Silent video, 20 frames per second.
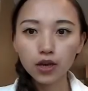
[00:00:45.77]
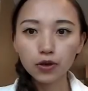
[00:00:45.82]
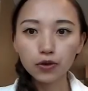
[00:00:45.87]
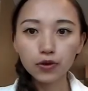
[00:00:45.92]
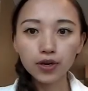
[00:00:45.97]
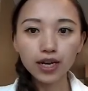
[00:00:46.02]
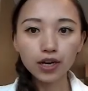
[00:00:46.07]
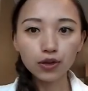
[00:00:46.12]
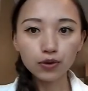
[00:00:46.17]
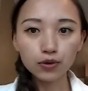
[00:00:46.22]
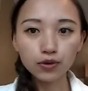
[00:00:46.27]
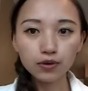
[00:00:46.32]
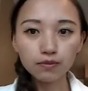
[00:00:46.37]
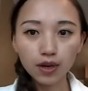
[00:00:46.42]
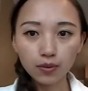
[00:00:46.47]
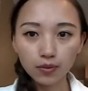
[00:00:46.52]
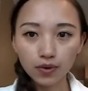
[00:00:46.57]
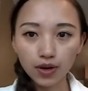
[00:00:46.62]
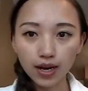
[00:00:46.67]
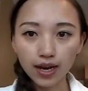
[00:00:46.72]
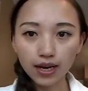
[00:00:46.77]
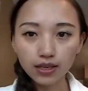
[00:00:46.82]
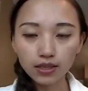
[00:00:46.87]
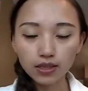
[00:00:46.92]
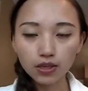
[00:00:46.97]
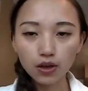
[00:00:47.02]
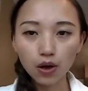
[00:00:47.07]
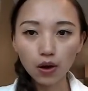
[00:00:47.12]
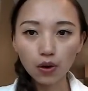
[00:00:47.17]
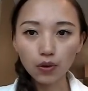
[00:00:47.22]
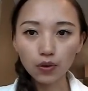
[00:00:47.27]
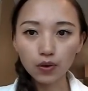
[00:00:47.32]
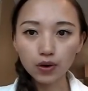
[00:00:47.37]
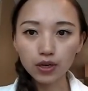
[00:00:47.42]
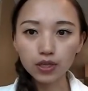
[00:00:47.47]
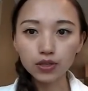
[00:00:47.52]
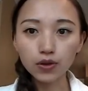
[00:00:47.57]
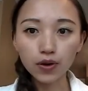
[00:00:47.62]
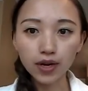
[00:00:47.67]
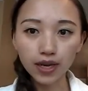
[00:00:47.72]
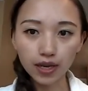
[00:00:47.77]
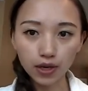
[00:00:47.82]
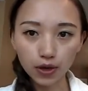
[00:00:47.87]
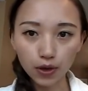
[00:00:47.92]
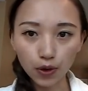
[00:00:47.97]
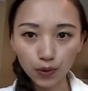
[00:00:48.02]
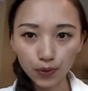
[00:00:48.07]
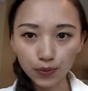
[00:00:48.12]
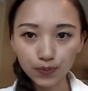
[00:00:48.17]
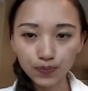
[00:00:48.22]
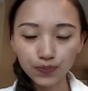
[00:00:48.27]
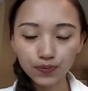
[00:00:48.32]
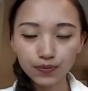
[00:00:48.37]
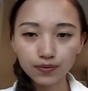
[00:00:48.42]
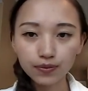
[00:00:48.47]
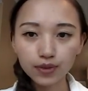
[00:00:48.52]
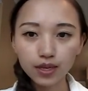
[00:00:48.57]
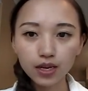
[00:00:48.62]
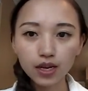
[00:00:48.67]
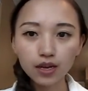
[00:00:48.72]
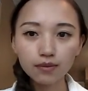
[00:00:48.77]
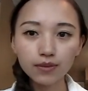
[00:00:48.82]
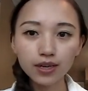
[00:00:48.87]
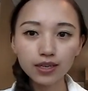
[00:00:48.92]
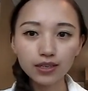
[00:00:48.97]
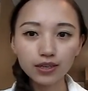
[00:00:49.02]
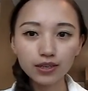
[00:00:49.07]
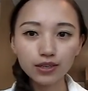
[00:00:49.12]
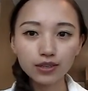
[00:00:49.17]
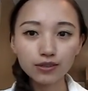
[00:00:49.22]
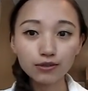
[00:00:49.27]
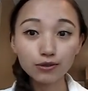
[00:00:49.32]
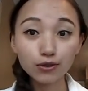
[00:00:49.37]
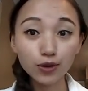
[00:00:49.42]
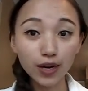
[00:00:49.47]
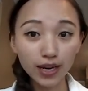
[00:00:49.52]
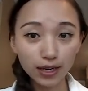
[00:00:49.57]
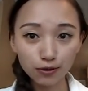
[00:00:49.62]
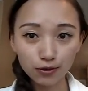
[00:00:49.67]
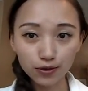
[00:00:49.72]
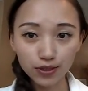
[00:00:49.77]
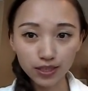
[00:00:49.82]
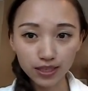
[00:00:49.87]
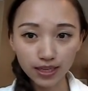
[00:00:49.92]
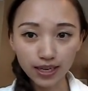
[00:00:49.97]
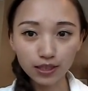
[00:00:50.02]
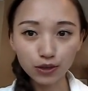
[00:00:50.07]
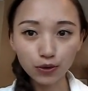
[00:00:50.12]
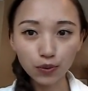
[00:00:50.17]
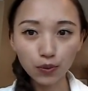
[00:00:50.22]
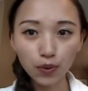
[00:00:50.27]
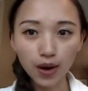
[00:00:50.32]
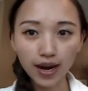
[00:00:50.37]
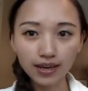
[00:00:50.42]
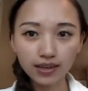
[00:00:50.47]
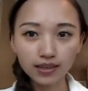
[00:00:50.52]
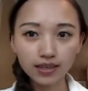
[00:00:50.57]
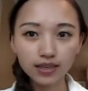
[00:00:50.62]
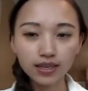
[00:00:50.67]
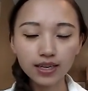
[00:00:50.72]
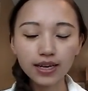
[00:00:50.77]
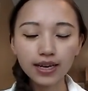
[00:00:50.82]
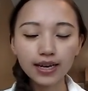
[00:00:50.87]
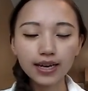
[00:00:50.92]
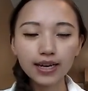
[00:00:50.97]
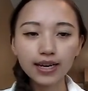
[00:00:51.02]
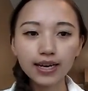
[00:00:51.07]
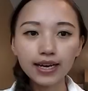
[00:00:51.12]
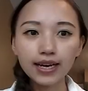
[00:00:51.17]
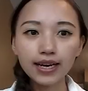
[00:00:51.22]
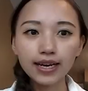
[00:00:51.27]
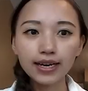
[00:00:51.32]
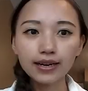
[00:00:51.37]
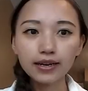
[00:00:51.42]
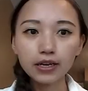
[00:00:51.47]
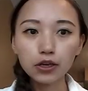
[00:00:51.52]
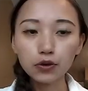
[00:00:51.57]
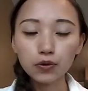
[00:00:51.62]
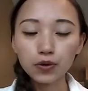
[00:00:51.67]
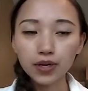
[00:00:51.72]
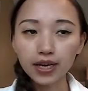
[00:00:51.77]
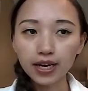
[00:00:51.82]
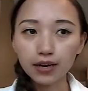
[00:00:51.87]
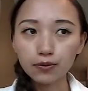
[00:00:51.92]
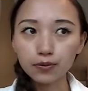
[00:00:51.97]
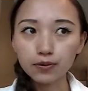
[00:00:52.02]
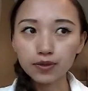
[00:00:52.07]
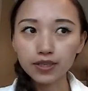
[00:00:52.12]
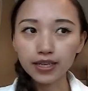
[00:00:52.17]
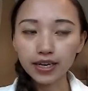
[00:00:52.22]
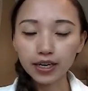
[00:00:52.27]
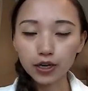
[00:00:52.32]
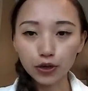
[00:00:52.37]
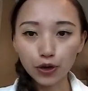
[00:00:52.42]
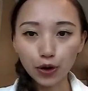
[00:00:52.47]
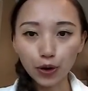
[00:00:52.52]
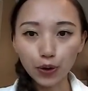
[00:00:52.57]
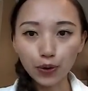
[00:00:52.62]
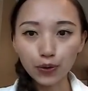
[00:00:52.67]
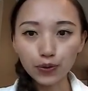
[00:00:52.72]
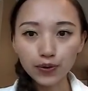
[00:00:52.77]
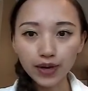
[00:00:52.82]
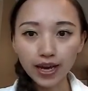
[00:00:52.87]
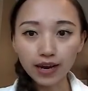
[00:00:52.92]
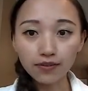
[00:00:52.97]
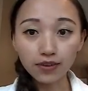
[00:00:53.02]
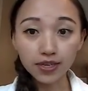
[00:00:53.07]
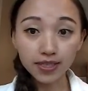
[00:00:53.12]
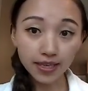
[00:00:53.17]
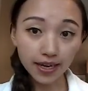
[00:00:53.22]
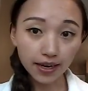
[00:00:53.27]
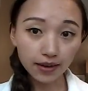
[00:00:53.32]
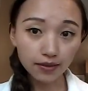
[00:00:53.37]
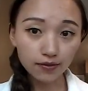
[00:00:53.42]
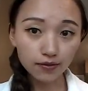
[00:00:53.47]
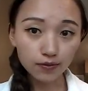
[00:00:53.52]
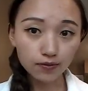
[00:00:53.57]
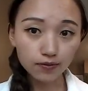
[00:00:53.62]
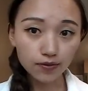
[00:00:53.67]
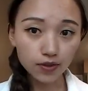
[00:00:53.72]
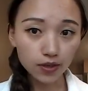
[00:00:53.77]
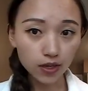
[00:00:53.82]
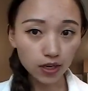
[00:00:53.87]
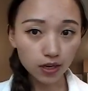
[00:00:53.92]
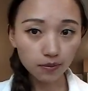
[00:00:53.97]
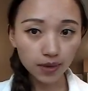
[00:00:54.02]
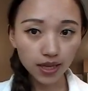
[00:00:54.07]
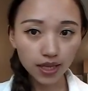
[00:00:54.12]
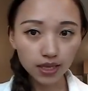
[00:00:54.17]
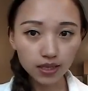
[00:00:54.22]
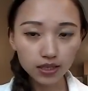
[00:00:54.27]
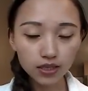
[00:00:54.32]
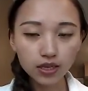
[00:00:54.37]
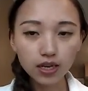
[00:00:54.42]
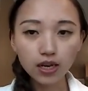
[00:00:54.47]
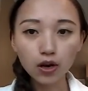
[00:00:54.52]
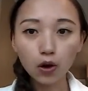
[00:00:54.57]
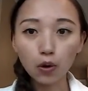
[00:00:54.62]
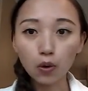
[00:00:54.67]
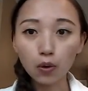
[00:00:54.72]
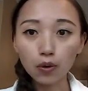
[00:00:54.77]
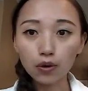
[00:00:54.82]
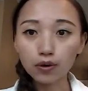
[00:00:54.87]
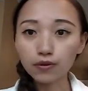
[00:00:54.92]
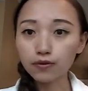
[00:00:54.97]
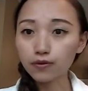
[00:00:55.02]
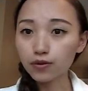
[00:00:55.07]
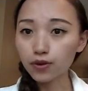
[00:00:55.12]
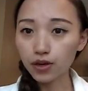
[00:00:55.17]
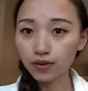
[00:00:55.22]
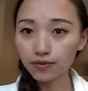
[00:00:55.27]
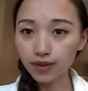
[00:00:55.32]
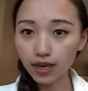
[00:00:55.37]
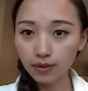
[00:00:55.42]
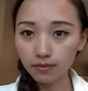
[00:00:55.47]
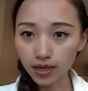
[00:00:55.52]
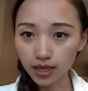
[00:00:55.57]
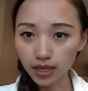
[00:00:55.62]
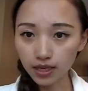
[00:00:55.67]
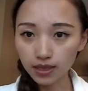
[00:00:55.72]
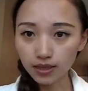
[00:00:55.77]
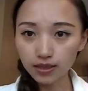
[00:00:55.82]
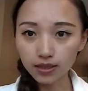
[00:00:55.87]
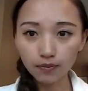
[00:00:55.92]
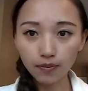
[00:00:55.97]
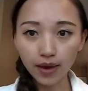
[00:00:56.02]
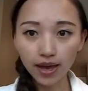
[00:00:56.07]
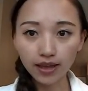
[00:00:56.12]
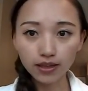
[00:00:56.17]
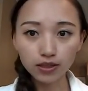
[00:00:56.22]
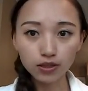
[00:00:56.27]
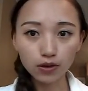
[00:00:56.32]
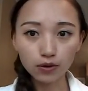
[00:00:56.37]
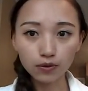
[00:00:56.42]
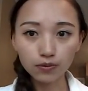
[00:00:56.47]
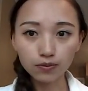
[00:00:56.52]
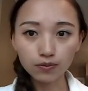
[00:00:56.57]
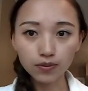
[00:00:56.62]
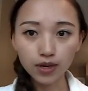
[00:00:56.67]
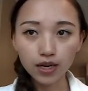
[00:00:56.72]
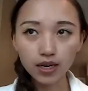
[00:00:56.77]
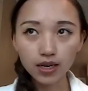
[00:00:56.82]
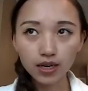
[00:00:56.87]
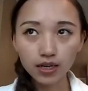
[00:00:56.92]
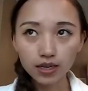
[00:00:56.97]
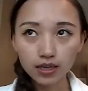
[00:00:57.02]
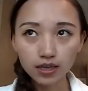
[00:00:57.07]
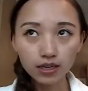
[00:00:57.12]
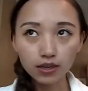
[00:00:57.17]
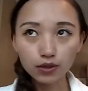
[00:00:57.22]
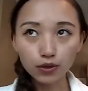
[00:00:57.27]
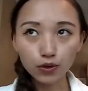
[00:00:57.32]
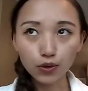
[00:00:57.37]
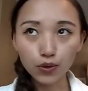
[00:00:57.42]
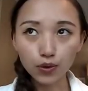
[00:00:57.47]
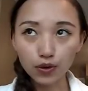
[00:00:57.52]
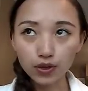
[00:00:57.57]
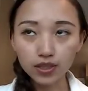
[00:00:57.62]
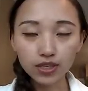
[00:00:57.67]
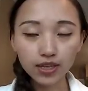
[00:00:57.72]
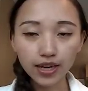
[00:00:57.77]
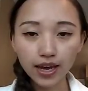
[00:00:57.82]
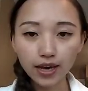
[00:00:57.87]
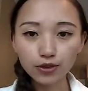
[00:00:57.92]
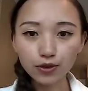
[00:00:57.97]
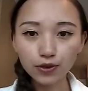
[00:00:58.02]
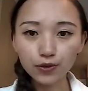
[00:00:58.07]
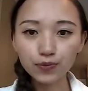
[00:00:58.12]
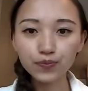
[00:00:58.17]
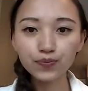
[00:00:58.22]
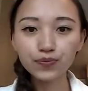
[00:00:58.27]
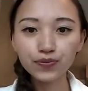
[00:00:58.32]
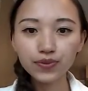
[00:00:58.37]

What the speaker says: You can use Memrise or Duolingo, but try to stick to one. You can set a goal every day, 30 minutes or 45 minutes, depends on your schedule.